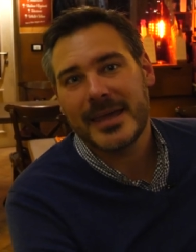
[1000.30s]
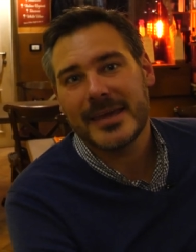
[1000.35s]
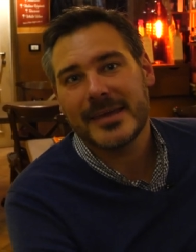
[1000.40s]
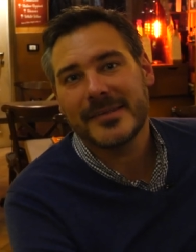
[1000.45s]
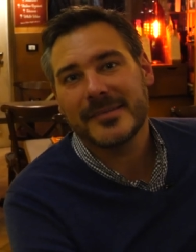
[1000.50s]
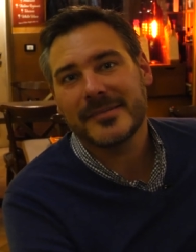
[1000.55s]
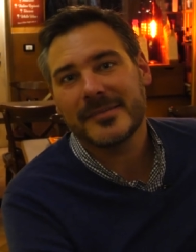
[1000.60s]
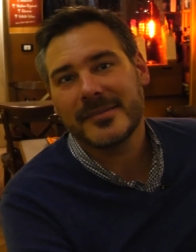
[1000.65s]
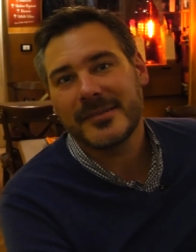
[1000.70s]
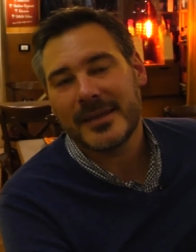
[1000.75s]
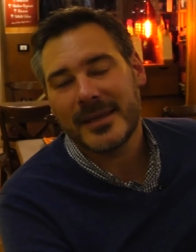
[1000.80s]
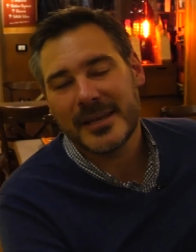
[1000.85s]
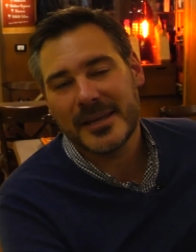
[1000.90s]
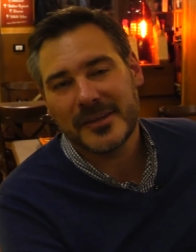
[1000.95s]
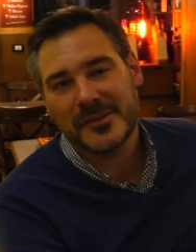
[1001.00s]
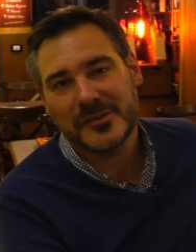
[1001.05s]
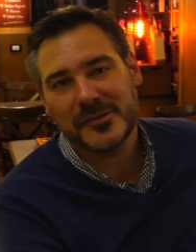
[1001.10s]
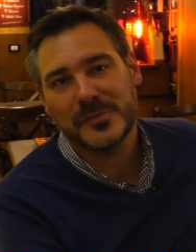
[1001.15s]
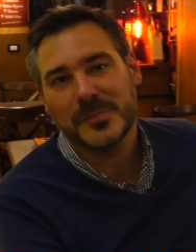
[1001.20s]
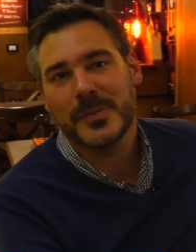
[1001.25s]
is an
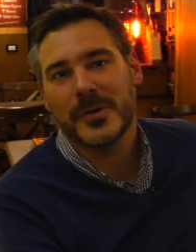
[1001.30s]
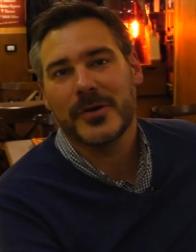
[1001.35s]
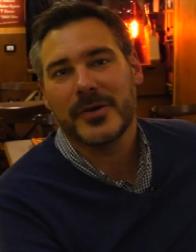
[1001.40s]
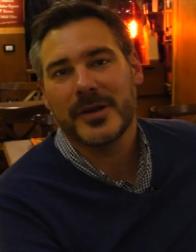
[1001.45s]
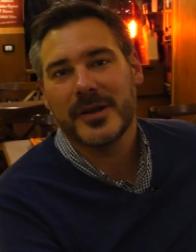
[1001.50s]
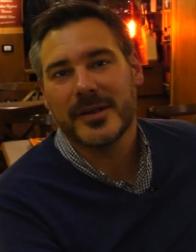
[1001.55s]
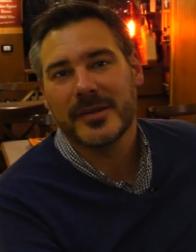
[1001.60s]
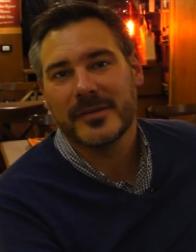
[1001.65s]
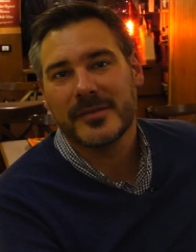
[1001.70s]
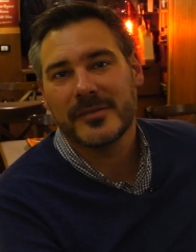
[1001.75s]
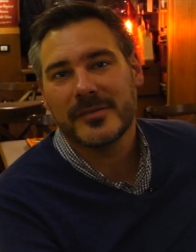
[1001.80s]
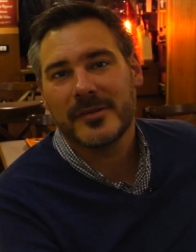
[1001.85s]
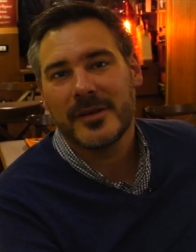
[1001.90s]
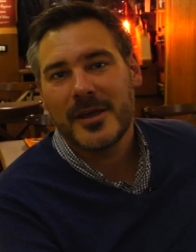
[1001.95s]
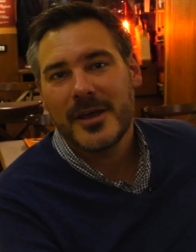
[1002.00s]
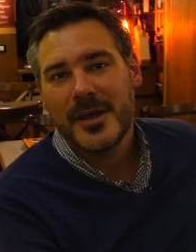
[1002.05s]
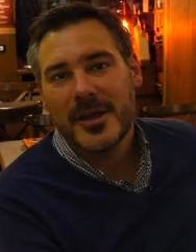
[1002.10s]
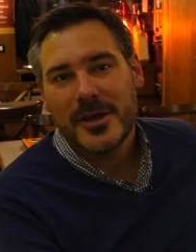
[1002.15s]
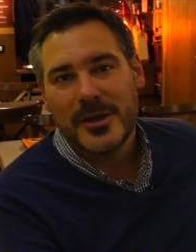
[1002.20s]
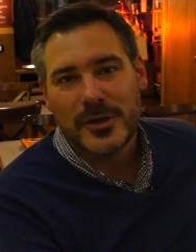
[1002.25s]
experience
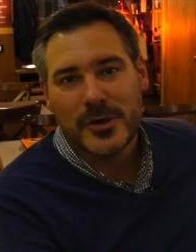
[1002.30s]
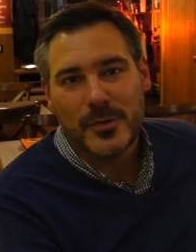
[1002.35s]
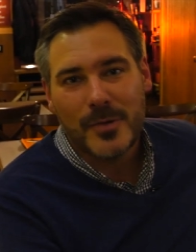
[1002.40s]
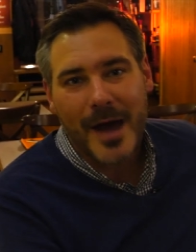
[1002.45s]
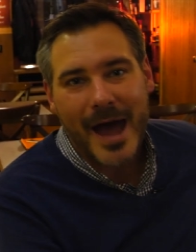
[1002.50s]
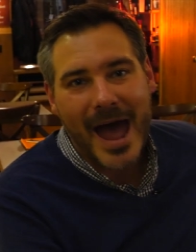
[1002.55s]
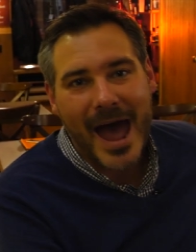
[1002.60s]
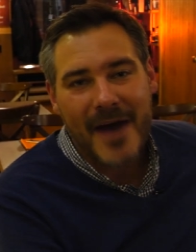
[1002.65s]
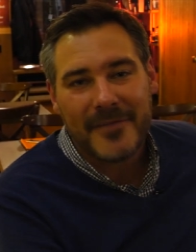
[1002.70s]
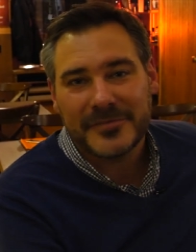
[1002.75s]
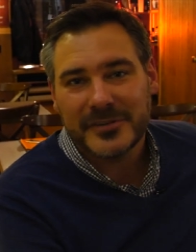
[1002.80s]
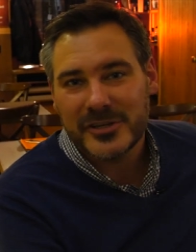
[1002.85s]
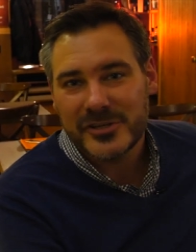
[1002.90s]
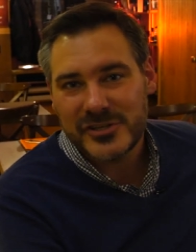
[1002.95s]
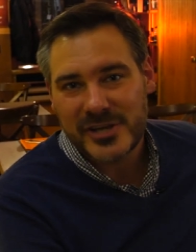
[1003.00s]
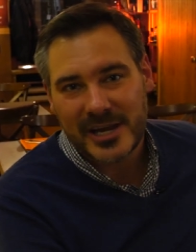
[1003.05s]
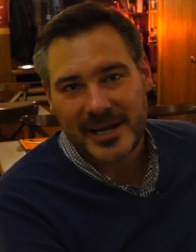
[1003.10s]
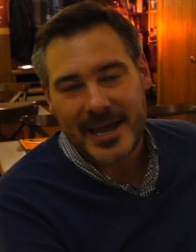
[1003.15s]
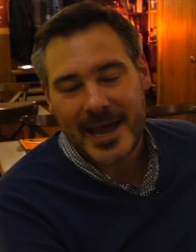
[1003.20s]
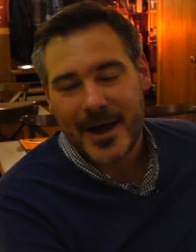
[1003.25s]
you have to
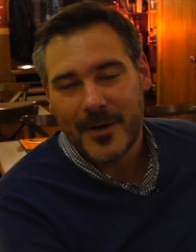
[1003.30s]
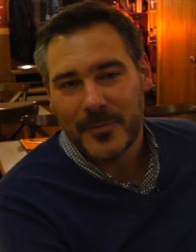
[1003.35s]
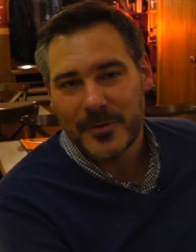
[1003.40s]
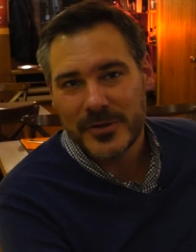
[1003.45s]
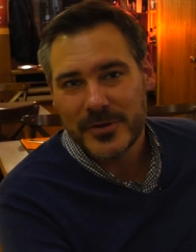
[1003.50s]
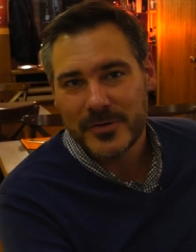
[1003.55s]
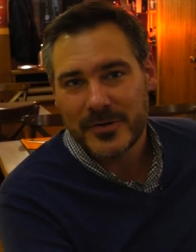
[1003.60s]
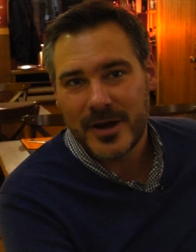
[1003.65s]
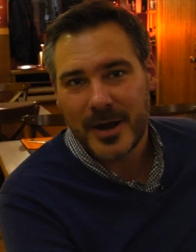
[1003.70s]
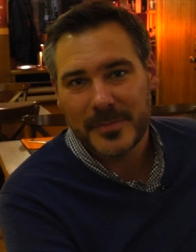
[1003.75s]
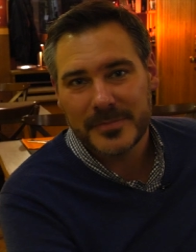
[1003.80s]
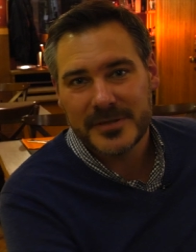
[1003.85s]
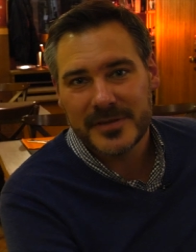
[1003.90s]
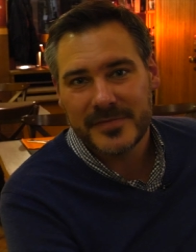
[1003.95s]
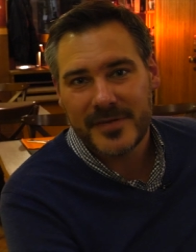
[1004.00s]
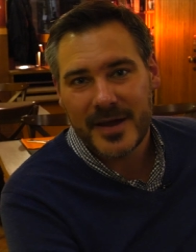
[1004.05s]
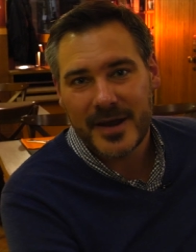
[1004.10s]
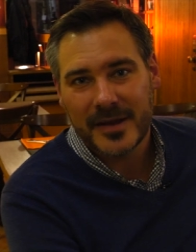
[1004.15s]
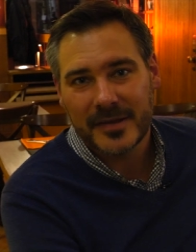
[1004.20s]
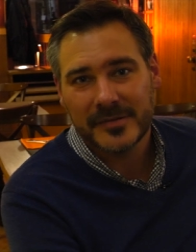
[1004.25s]
check out when you come to
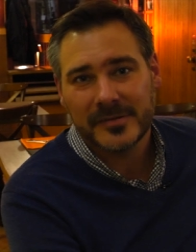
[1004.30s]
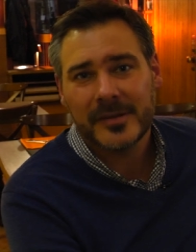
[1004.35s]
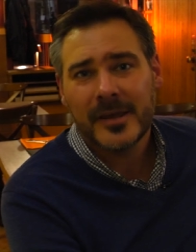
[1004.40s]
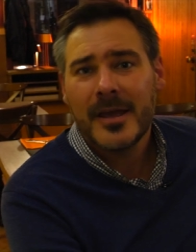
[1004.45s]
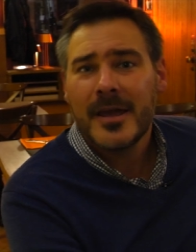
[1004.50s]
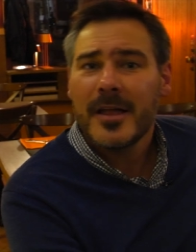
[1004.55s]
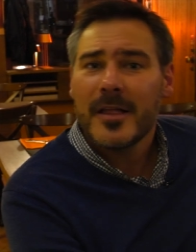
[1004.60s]
Venice.